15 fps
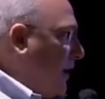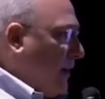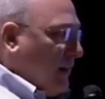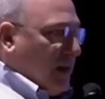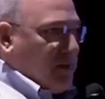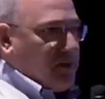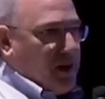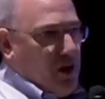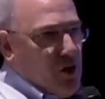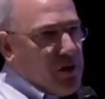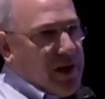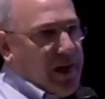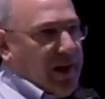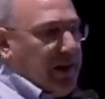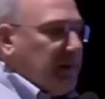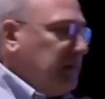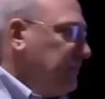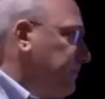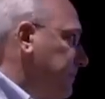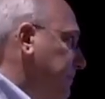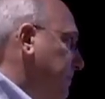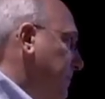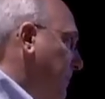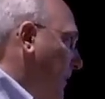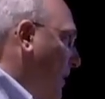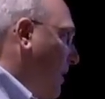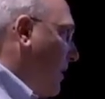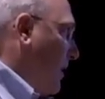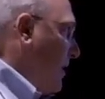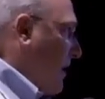And they say, okay,
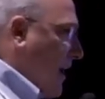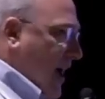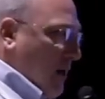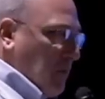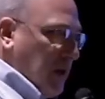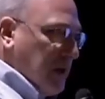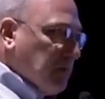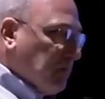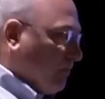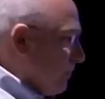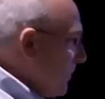you got me.